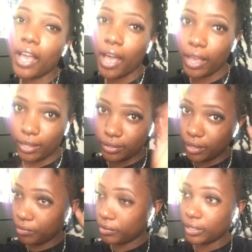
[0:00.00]
I
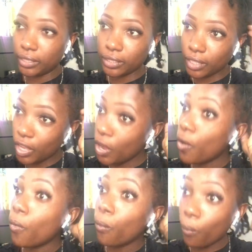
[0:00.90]
definitely
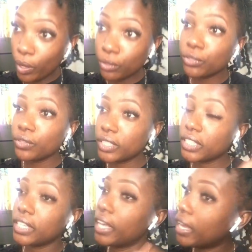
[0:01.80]
will do this
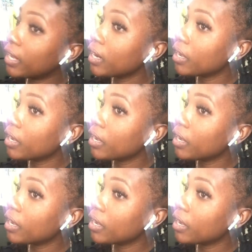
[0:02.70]
again.